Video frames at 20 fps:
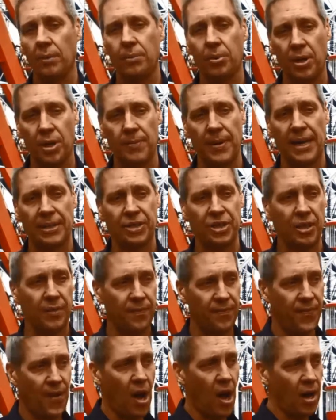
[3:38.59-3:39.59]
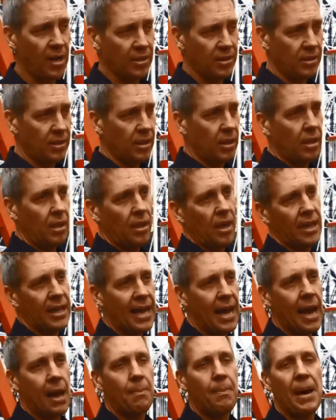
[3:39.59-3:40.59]
pretty much it finds a
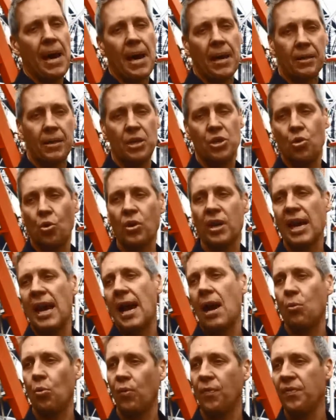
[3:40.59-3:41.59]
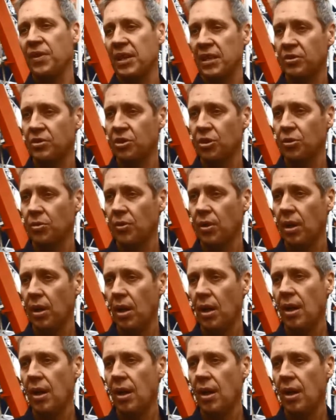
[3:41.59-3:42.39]
car park that your car will fit into,